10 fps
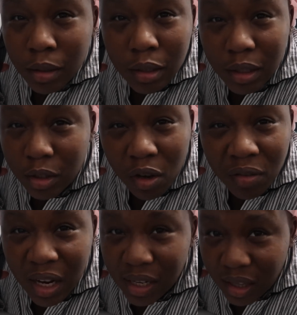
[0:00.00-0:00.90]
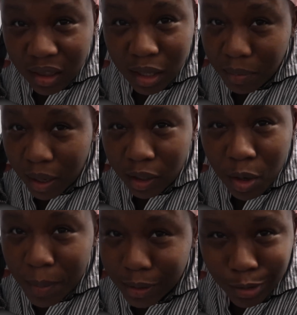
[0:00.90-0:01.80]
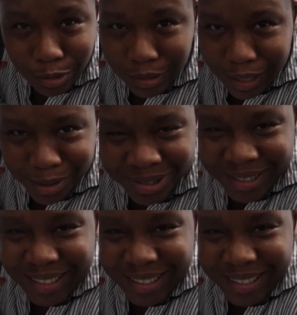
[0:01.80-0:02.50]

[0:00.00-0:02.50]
Since COVID has started, my income has gone down.